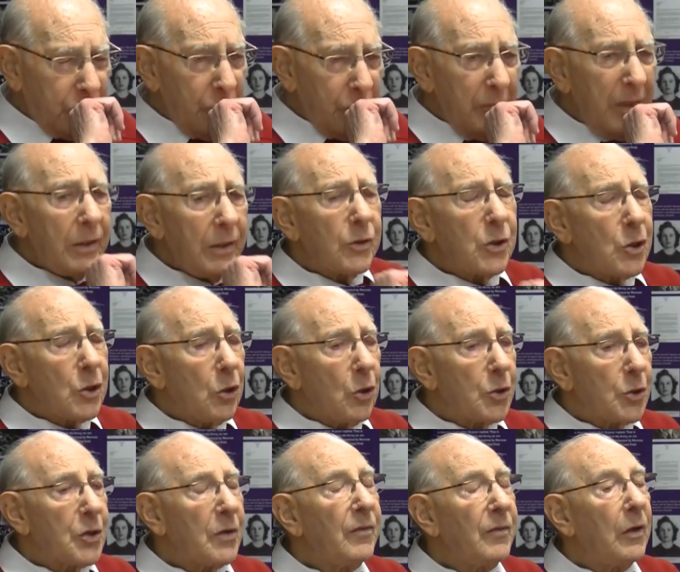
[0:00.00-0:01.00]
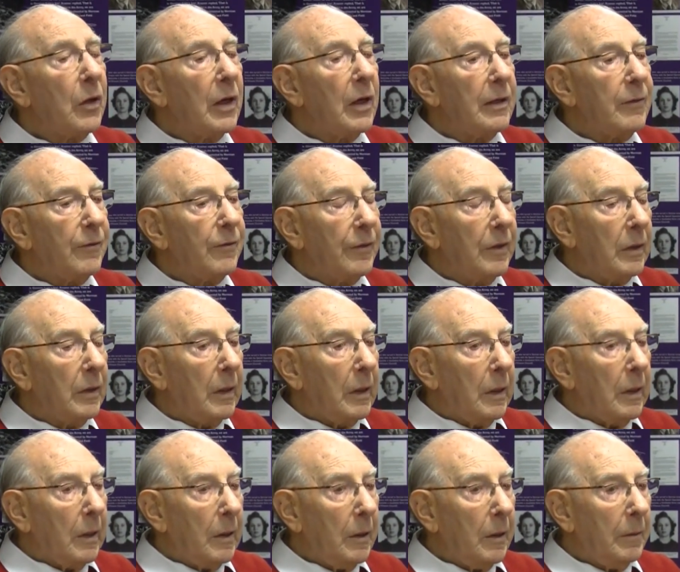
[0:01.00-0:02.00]
Tremendous loss of life.
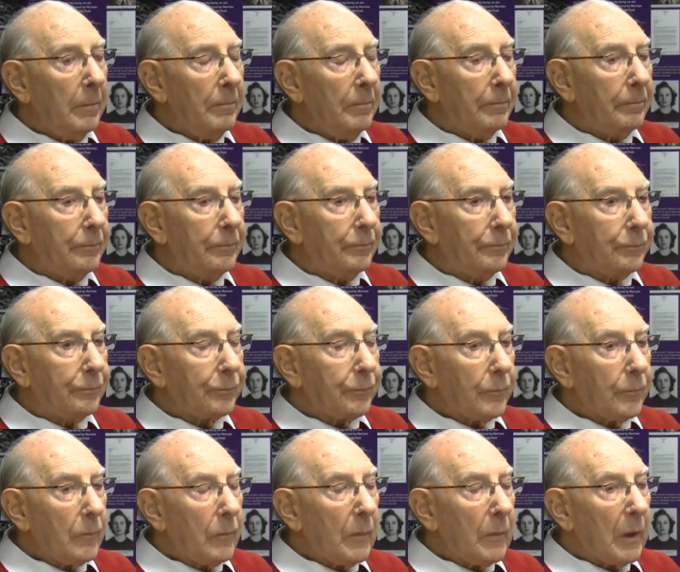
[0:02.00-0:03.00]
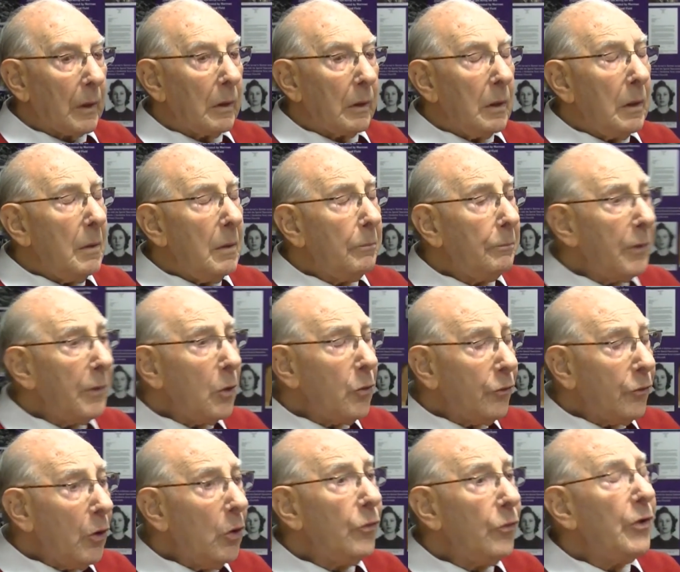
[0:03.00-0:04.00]
Um,
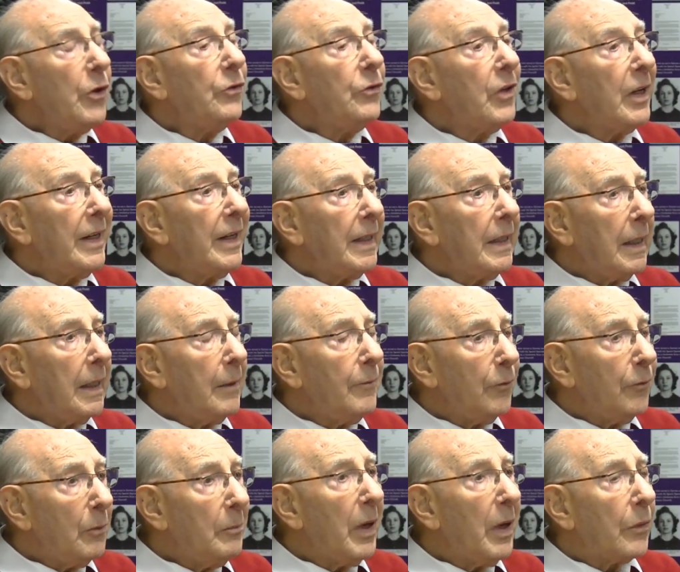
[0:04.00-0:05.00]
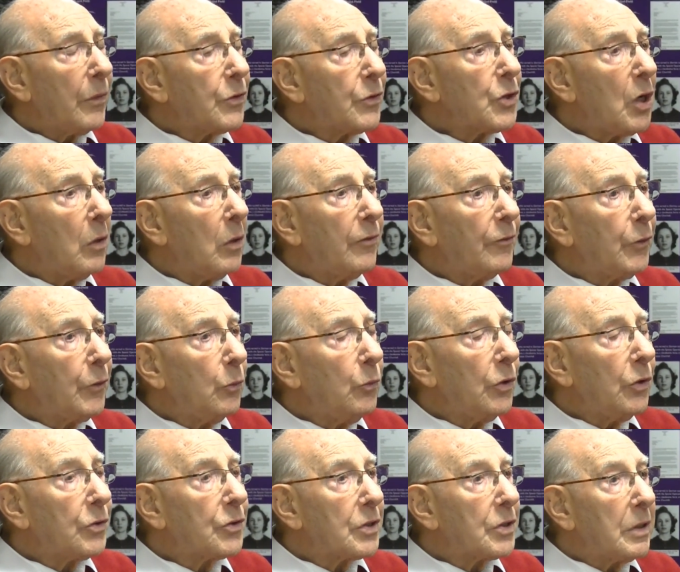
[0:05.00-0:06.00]
both on the day and for months
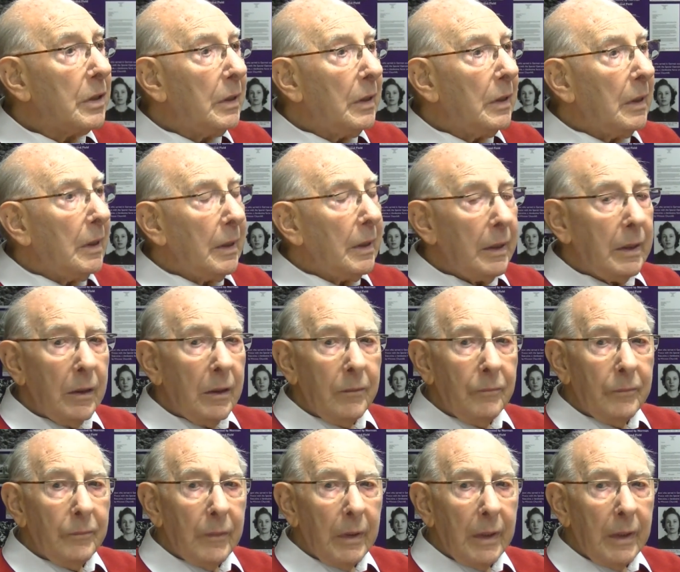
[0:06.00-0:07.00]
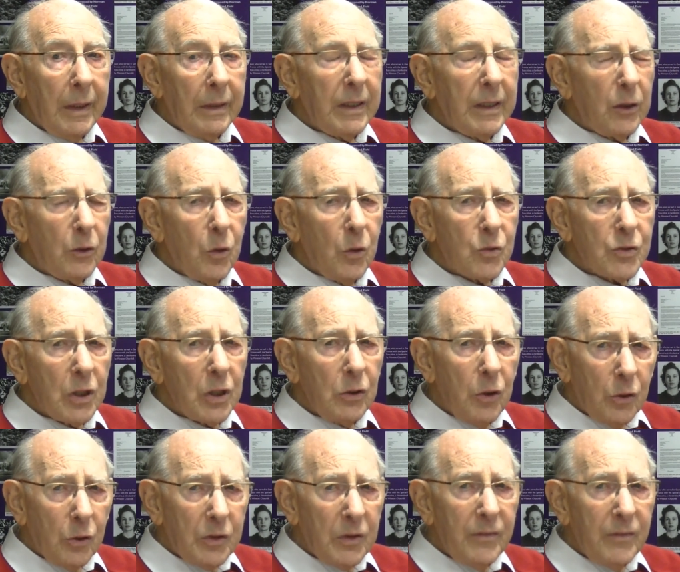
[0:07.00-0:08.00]
afterwards. Um, and it caused a
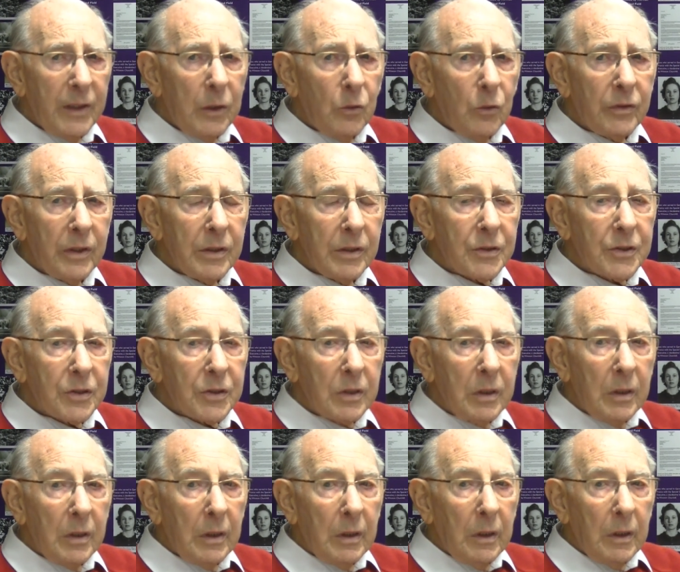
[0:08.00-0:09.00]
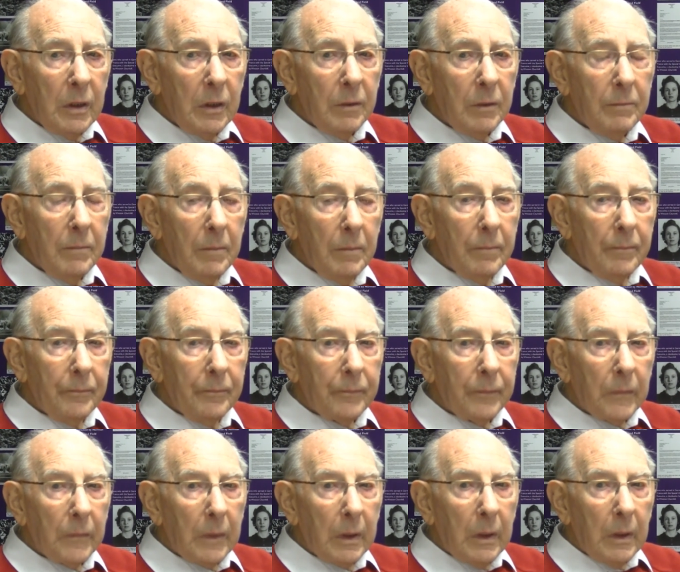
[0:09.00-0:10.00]
lot of illness. Um,
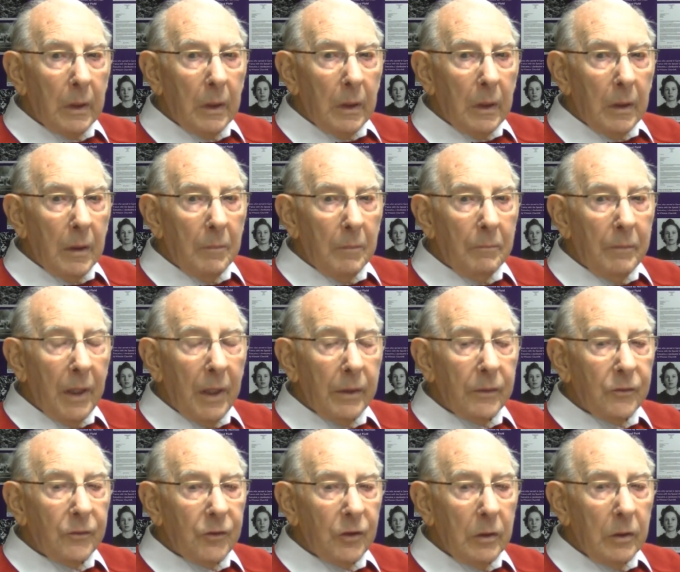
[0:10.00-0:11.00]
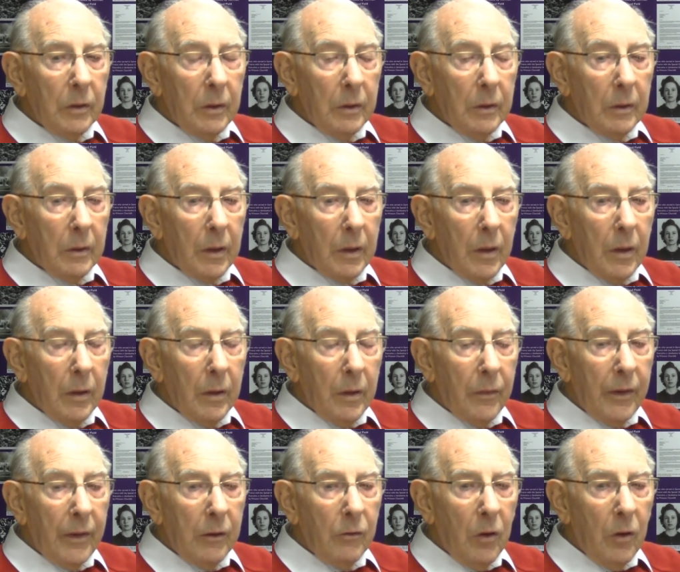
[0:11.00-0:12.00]
but uh,
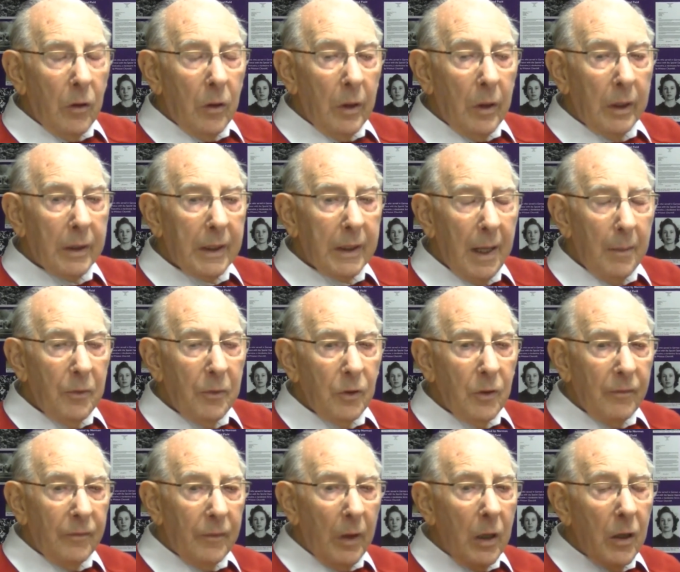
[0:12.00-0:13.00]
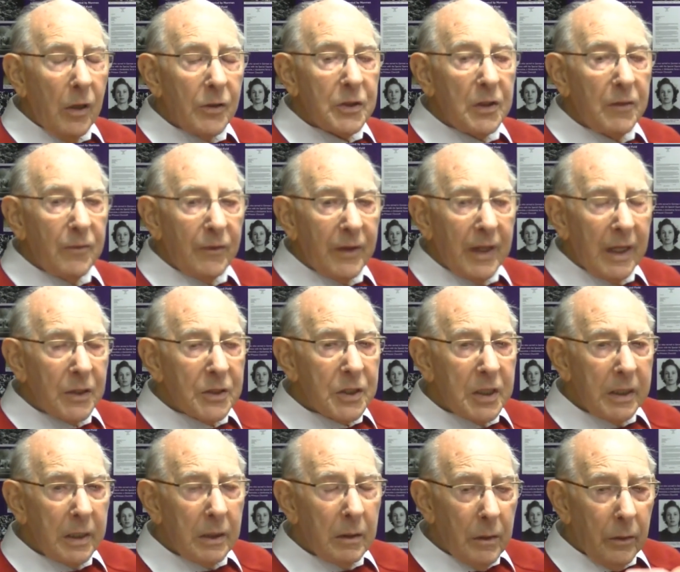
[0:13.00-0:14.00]
there are a couple of artifacts
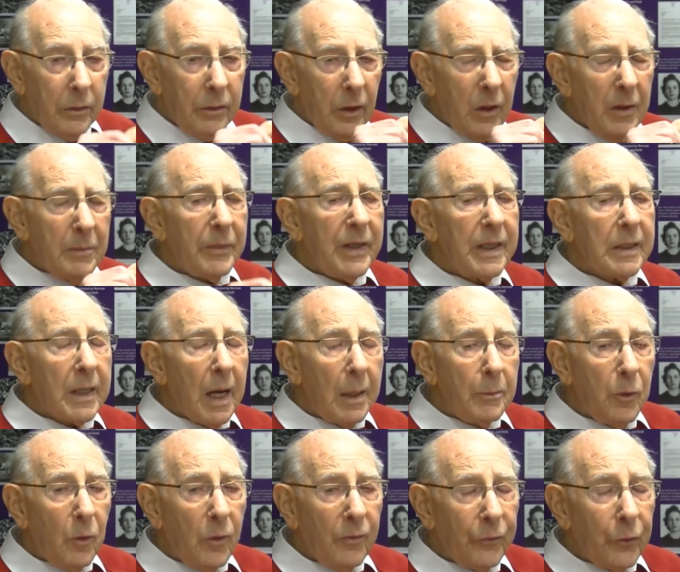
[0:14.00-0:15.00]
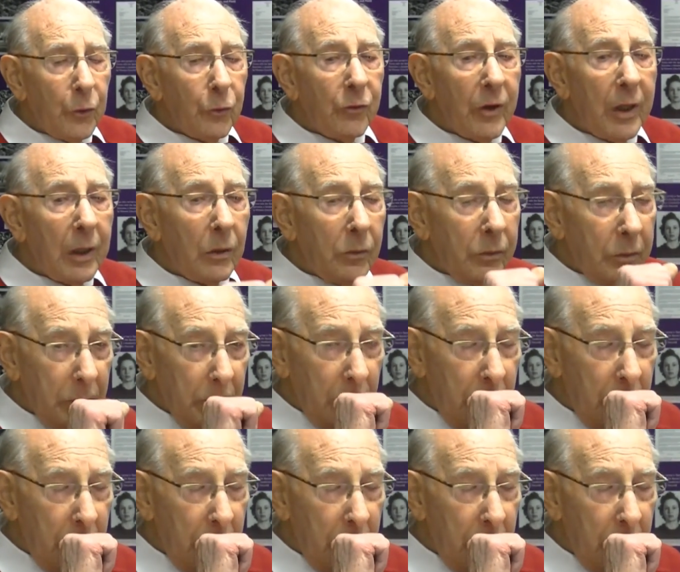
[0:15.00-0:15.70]
here that I picked up off the ground,